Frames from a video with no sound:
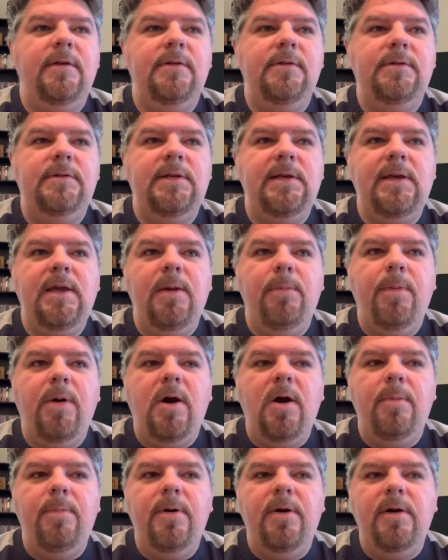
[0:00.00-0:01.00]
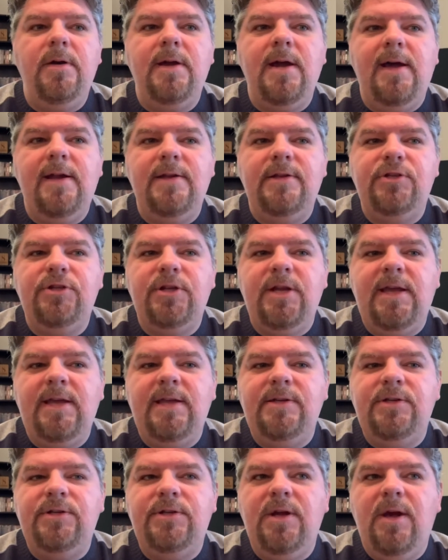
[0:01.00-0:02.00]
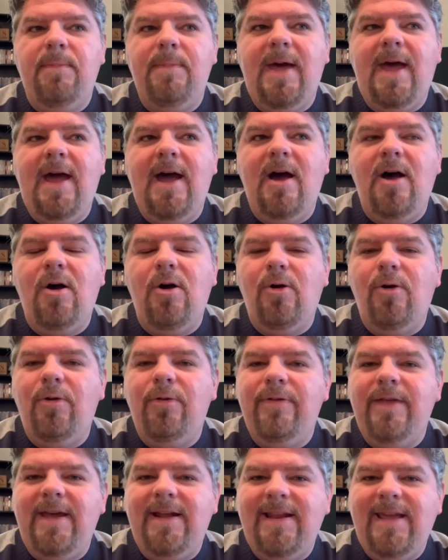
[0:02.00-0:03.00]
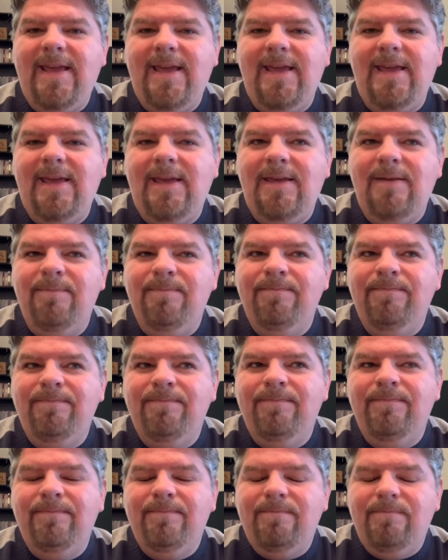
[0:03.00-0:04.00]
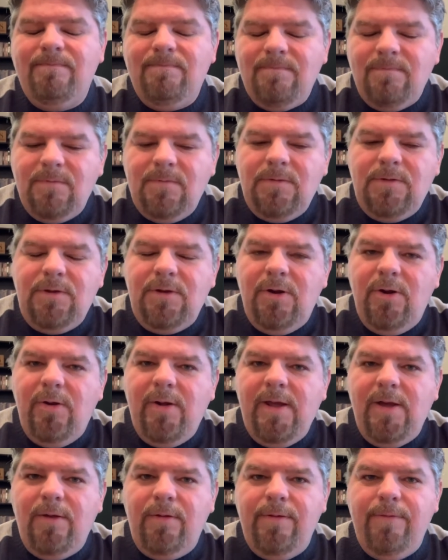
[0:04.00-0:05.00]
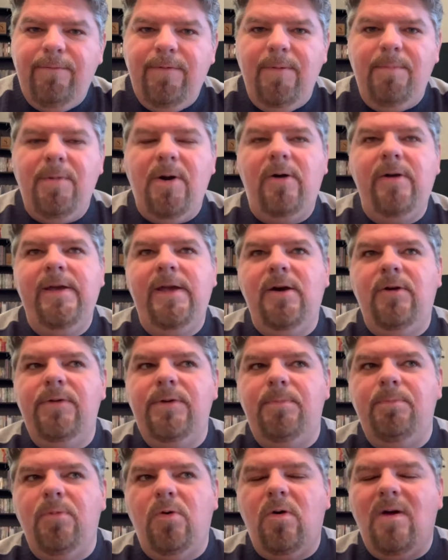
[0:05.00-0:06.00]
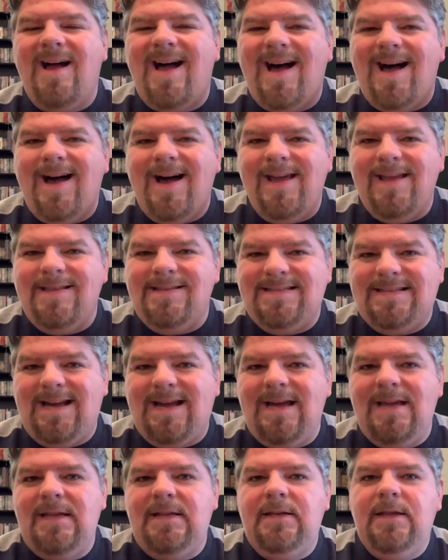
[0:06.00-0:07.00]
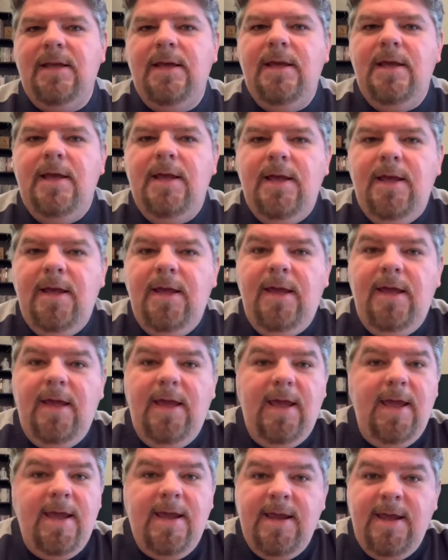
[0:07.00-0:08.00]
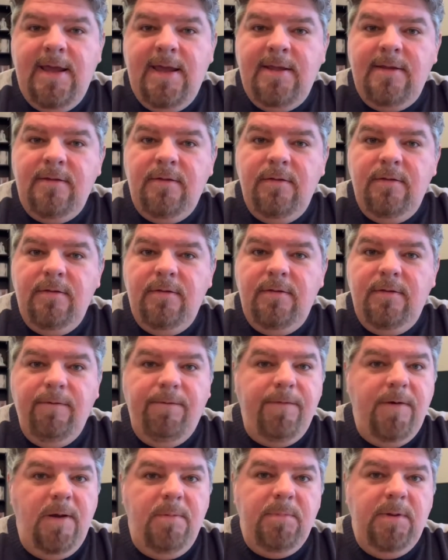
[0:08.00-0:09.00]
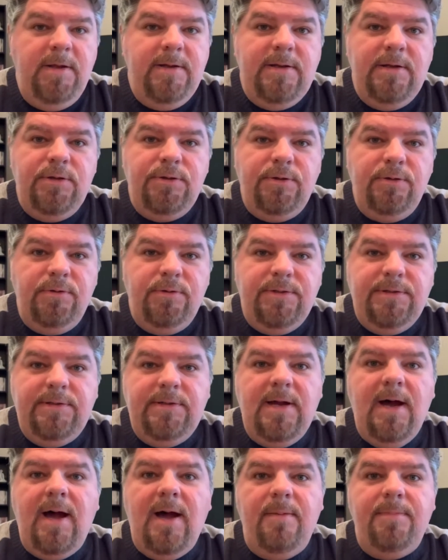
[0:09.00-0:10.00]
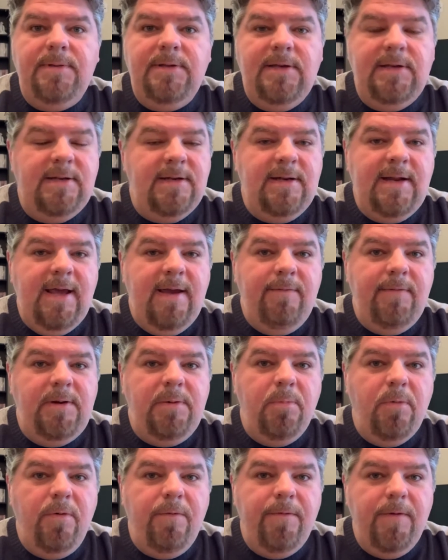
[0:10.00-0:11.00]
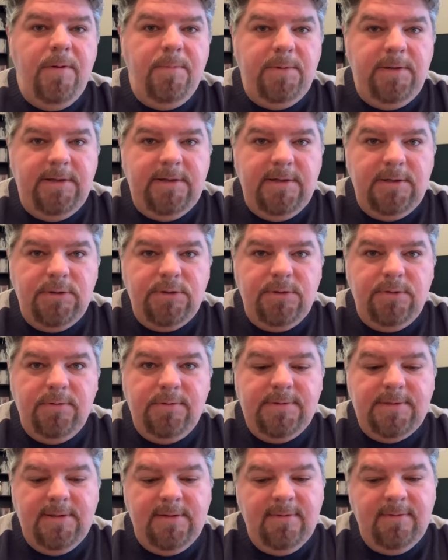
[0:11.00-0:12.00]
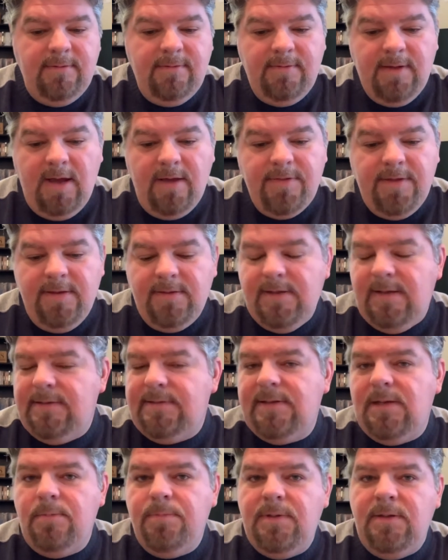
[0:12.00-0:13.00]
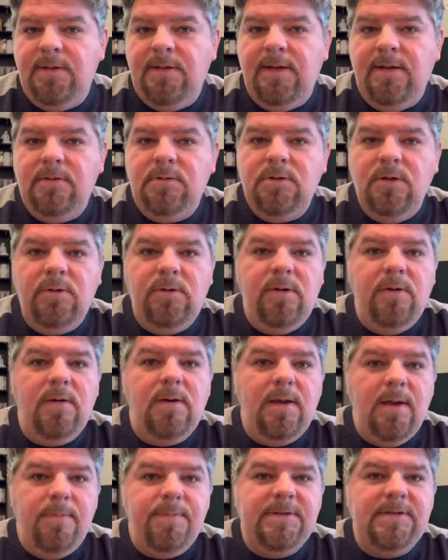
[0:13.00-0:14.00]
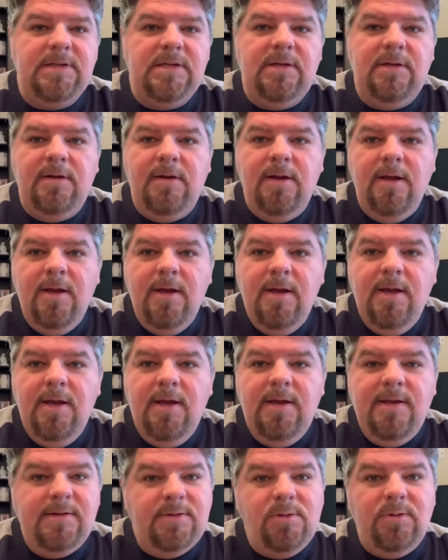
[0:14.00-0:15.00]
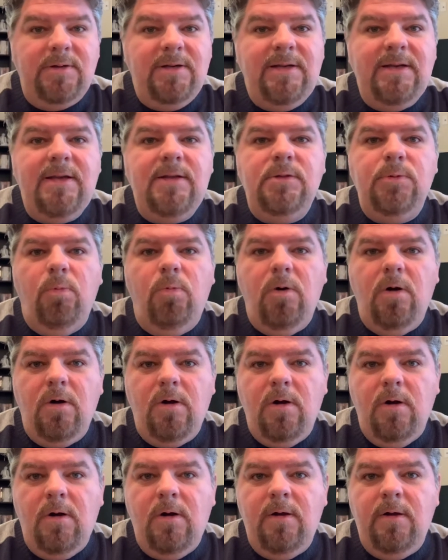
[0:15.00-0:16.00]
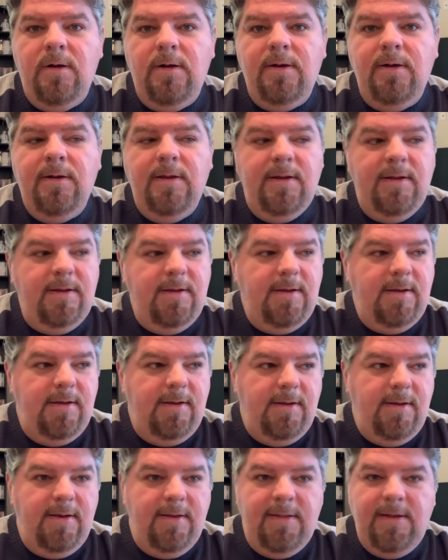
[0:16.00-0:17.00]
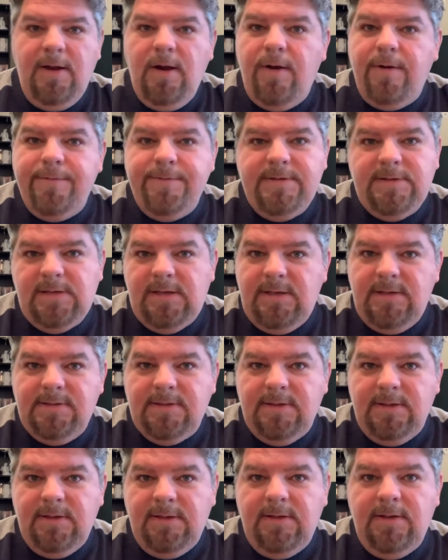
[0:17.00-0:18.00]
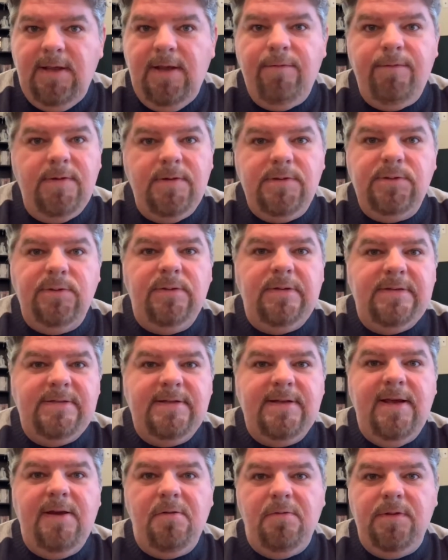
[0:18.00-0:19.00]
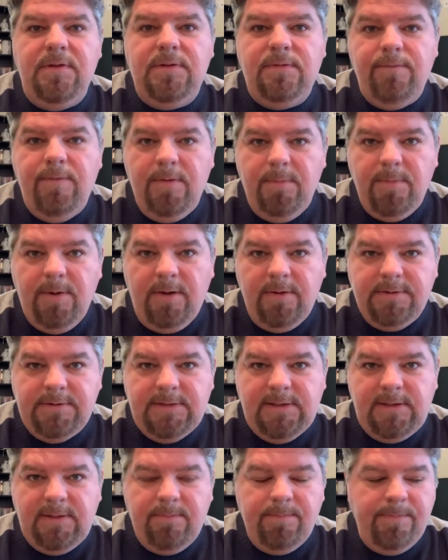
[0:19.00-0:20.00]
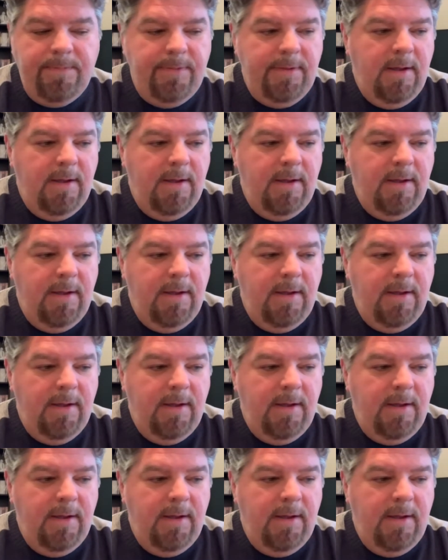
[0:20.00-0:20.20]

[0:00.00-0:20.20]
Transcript: Tiki Barber kind of changed up how that he, you know, held the football. He held it more high and tight. And the fumbling issues stopped. He didn't have any more fumbling issues. And I think that's something that Antonio Gibson is going to need to work on in the offseason if he's going to stay on this football team.